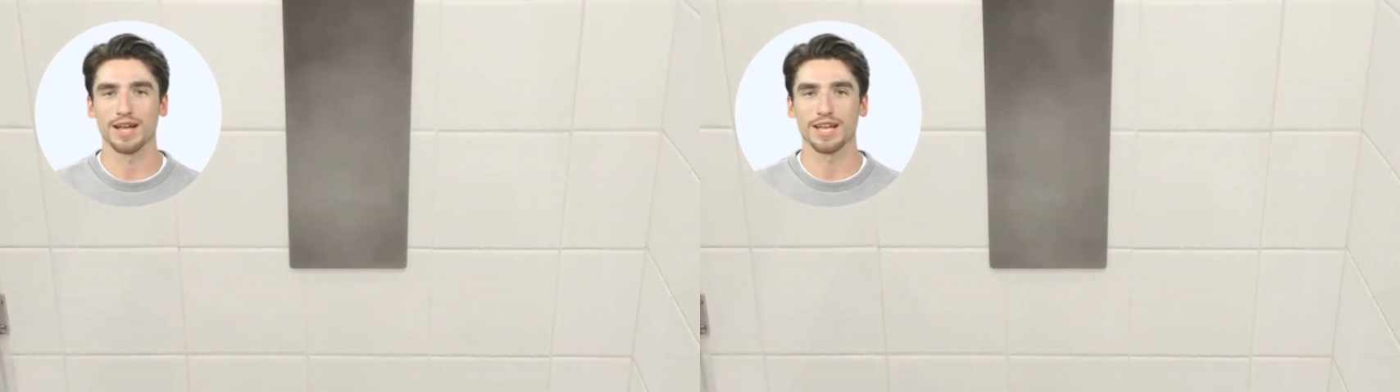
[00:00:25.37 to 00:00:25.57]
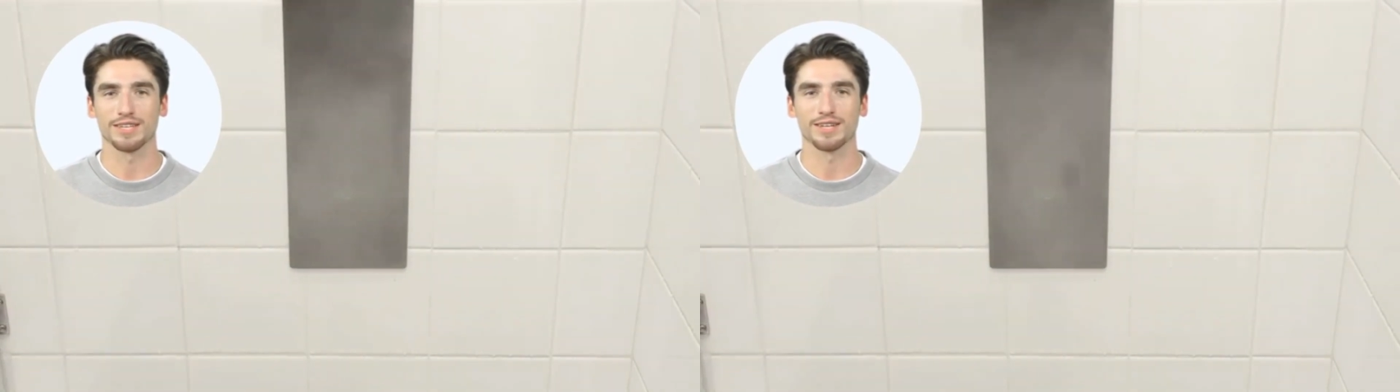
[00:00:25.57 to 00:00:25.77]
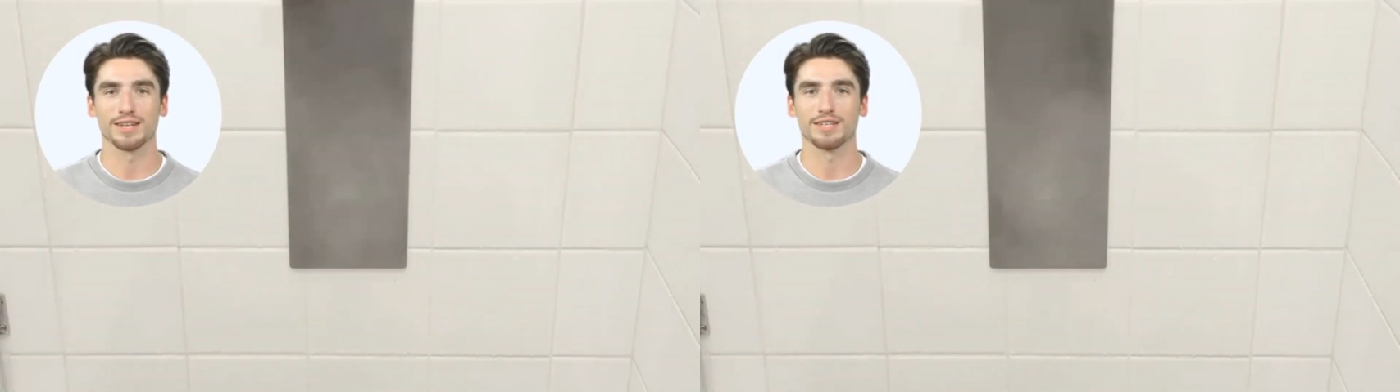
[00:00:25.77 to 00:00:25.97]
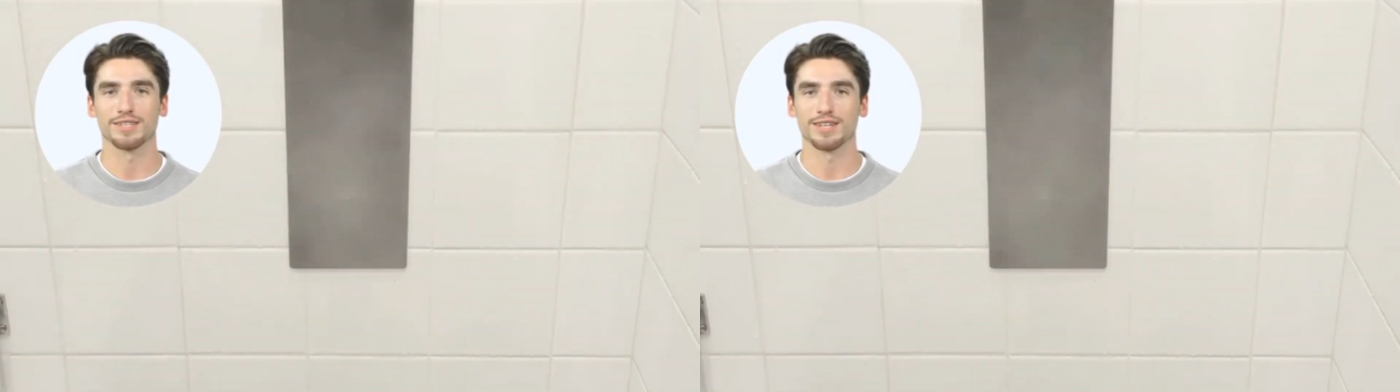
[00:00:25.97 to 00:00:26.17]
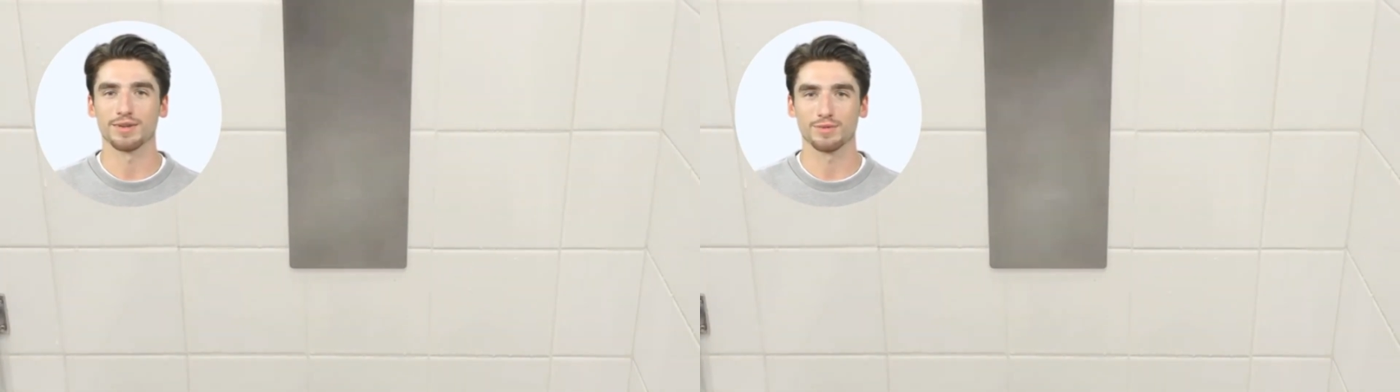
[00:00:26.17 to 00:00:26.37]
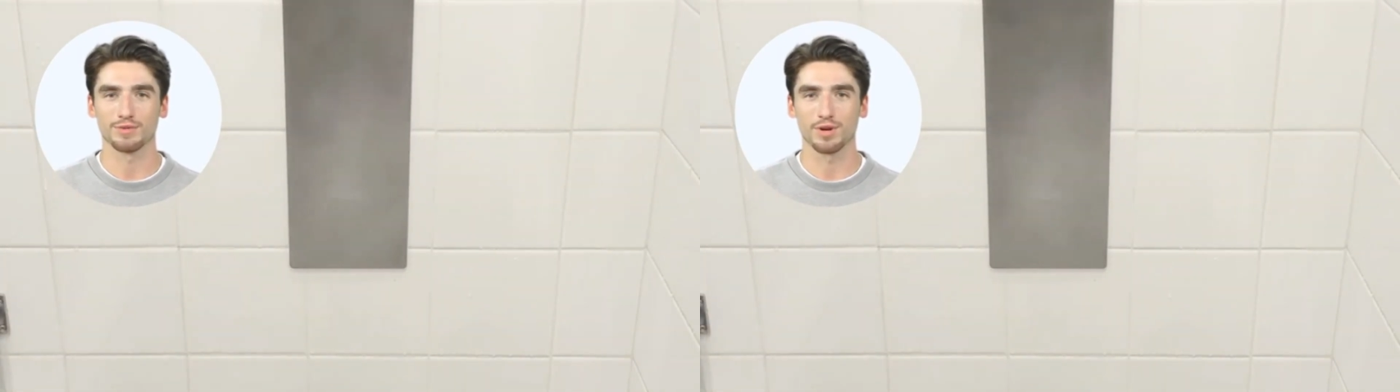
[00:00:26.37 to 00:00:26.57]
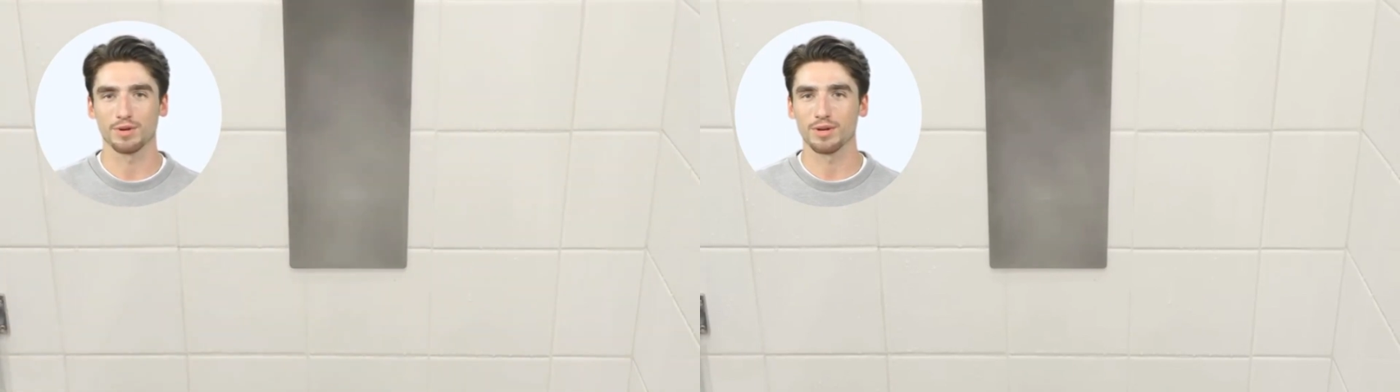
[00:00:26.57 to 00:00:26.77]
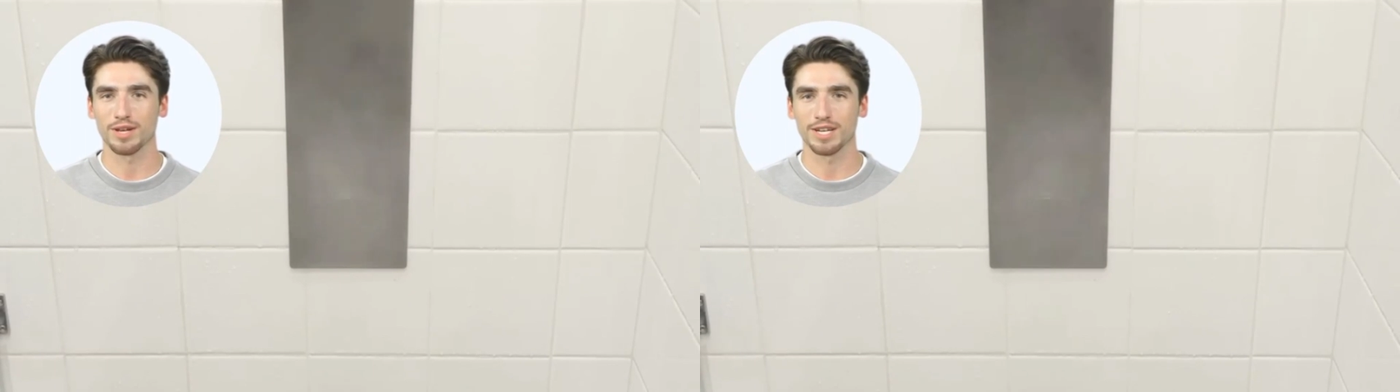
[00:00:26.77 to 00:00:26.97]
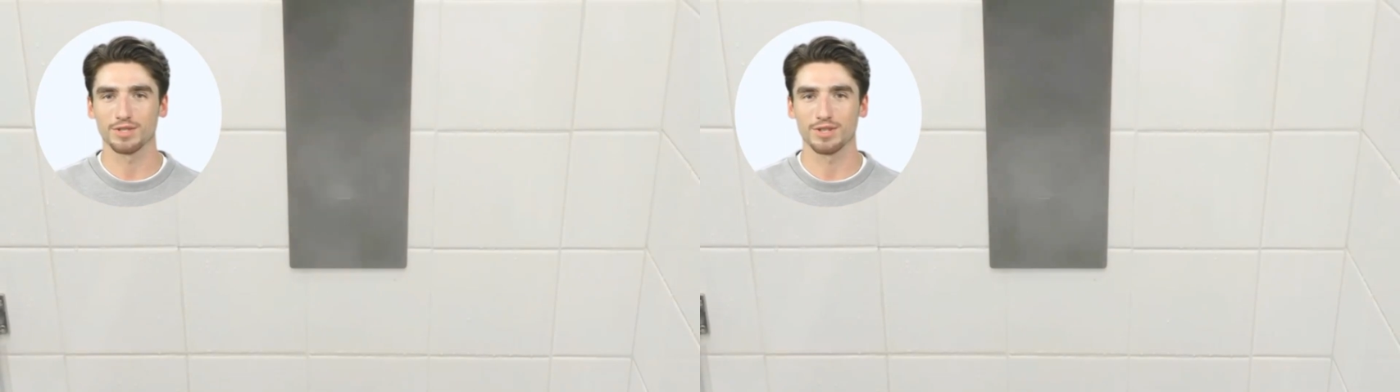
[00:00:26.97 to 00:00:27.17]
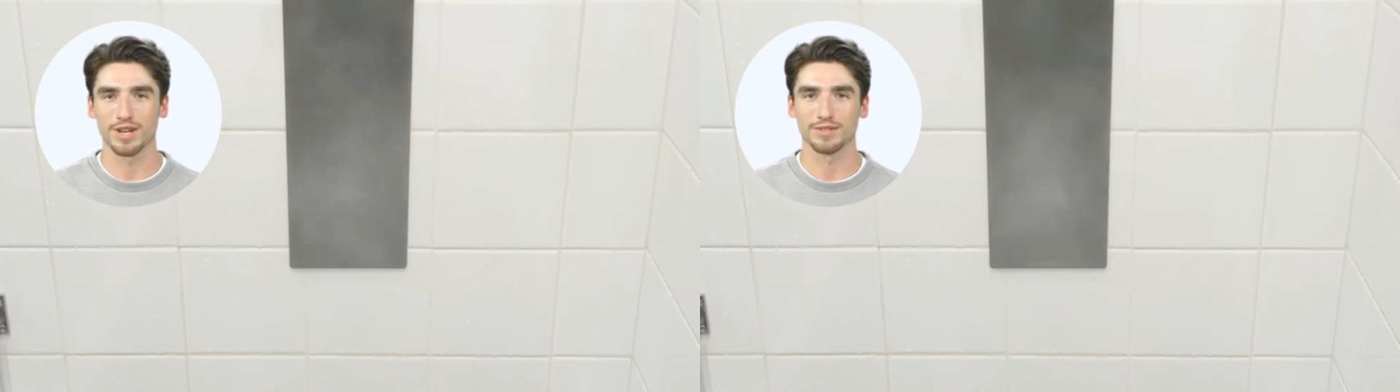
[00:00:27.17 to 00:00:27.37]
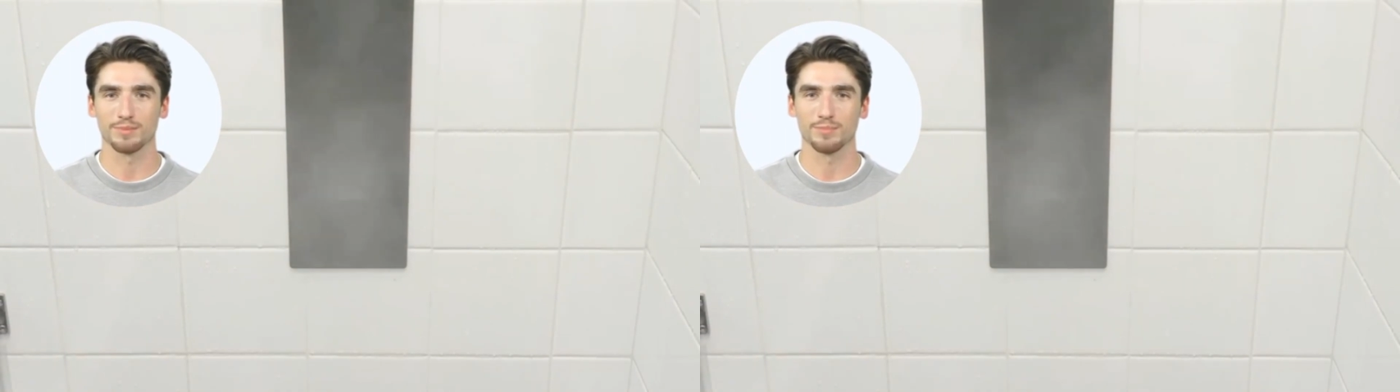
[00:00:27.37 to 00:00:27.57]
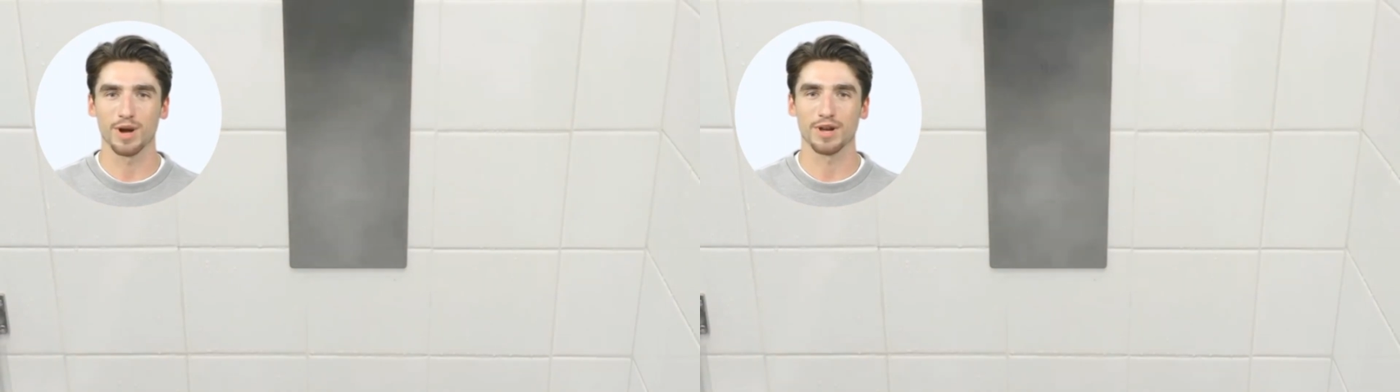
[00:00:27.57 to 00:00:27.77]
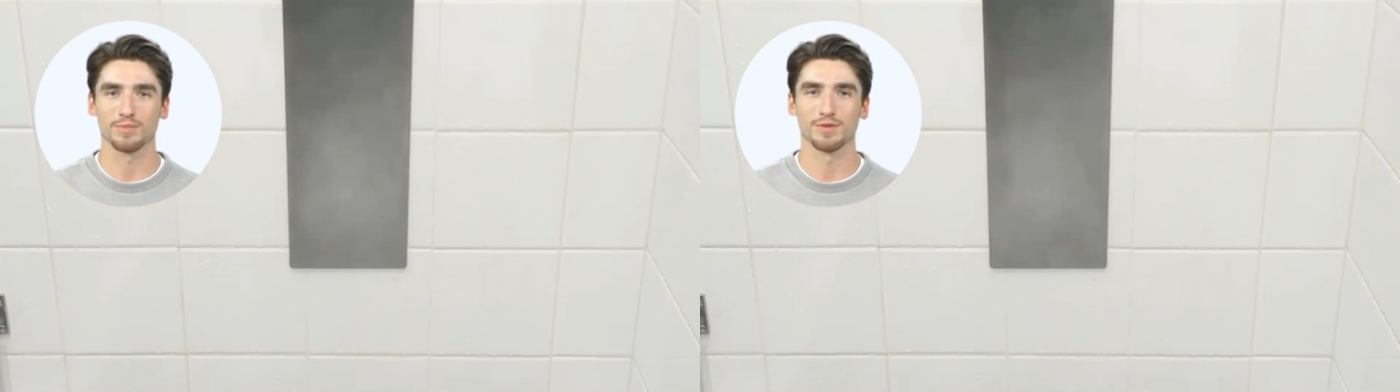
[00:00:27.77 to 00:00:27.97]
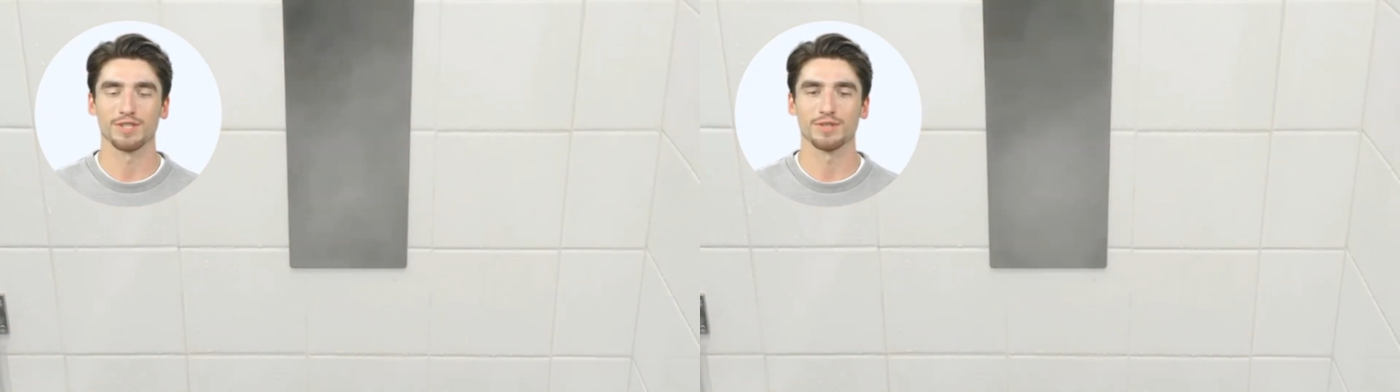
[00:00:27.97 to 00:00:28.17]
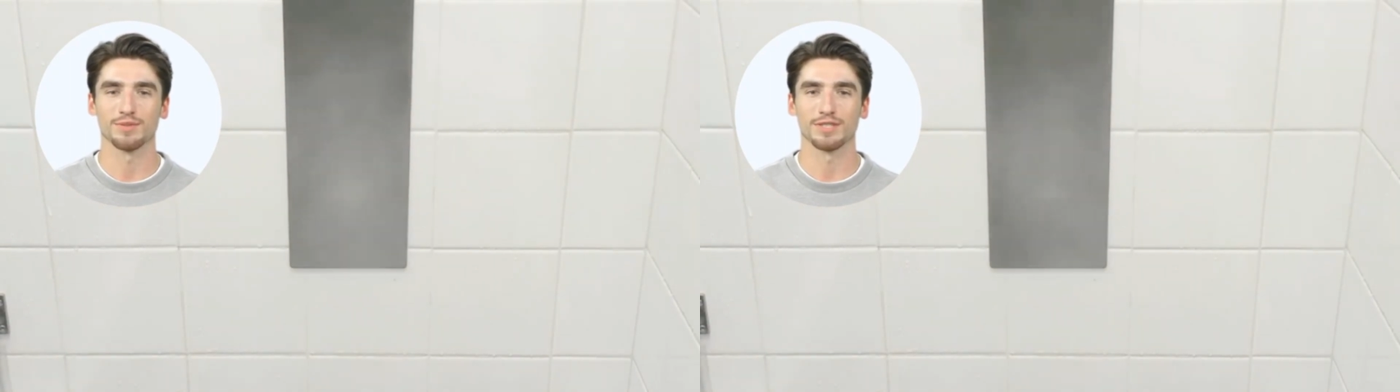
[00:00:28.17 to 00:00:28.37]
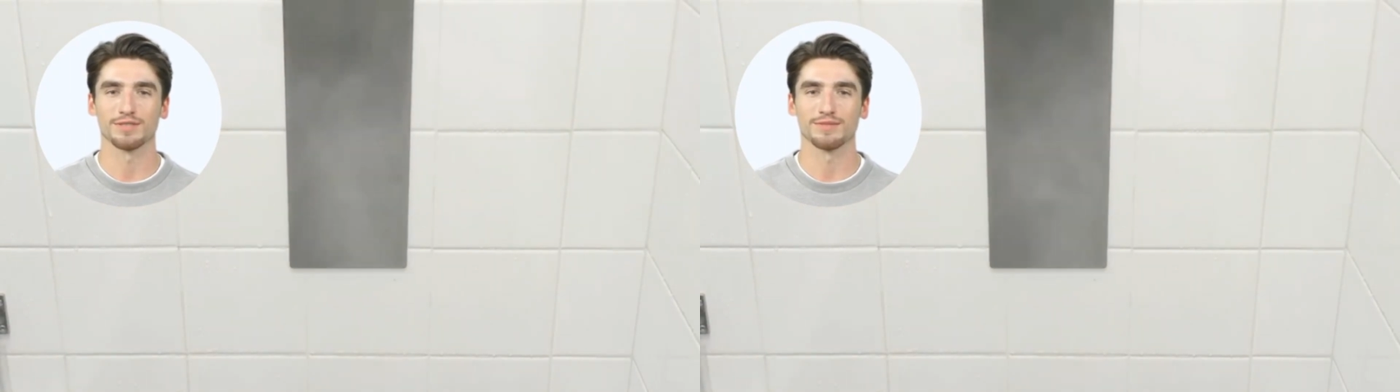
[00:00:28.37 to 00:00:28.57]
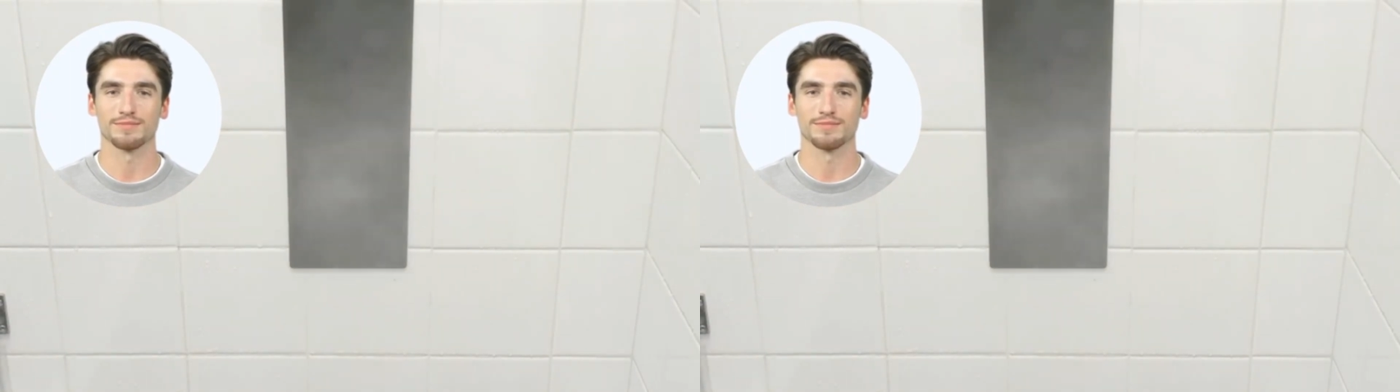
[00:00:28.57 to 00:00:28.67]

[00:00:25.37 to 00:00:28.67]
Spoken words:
exiting the steam flow location at the bottom of the unit.